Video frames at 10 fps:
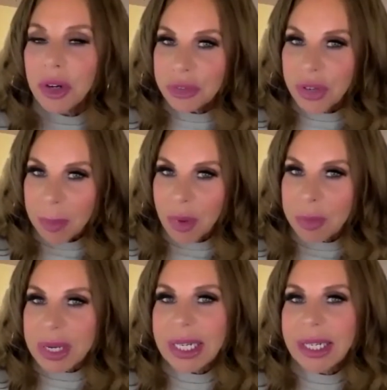first up
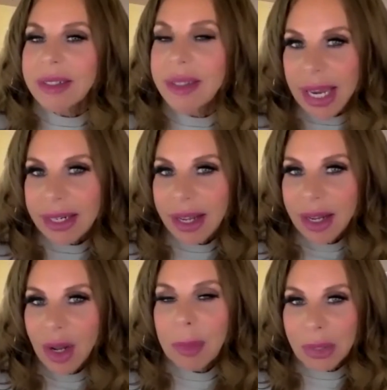would be Caseta
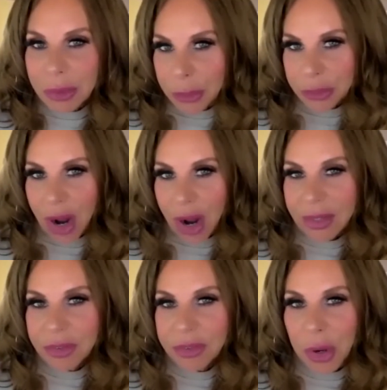by
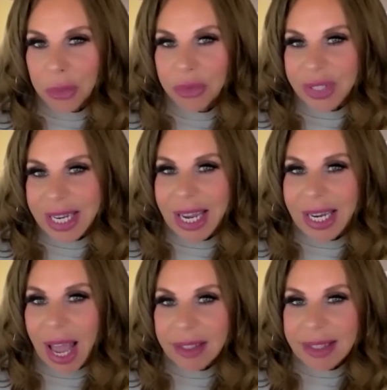Lutron. So, C
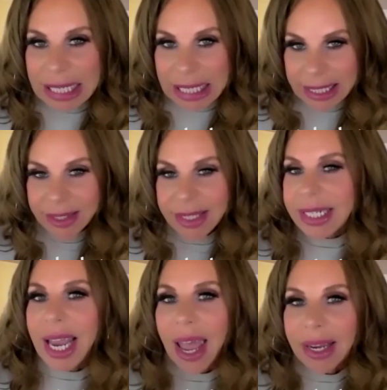A S E
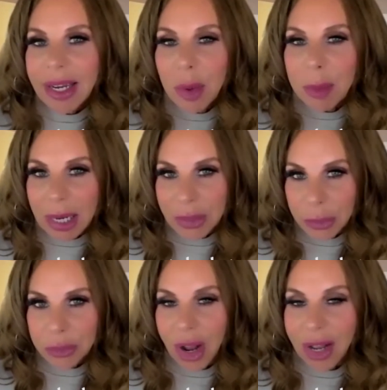T A by
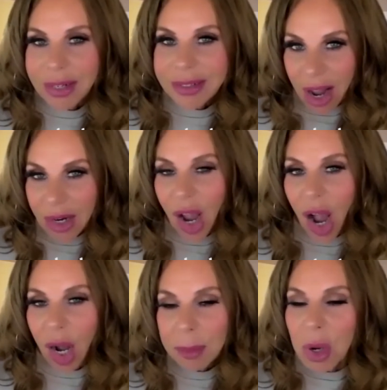
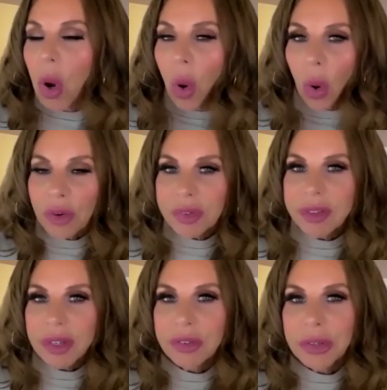Lutron.com. Or if
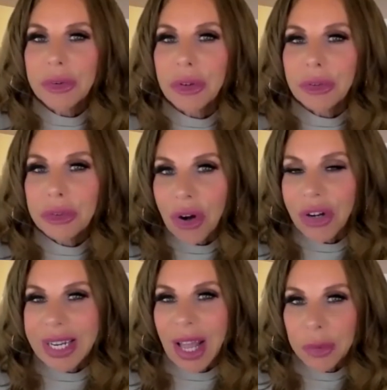it's easier, just
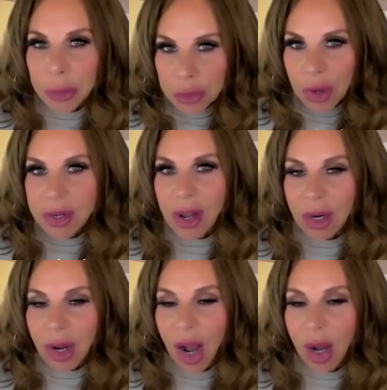starting at
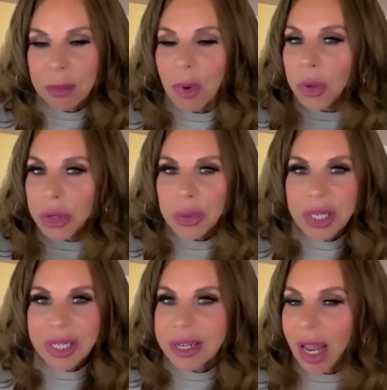Lutron.com, or you
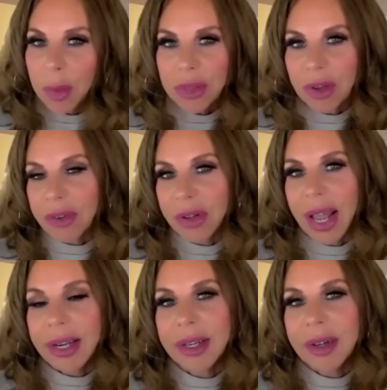can connect with us on
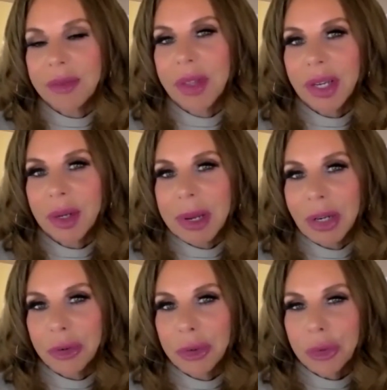any of the
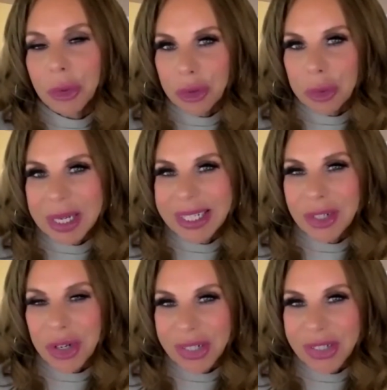major social media
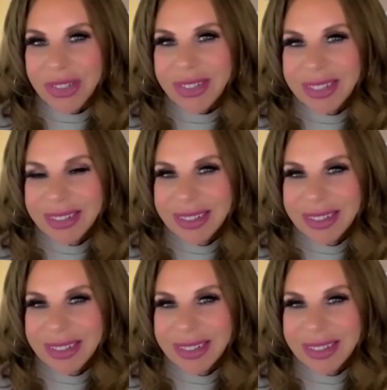channels.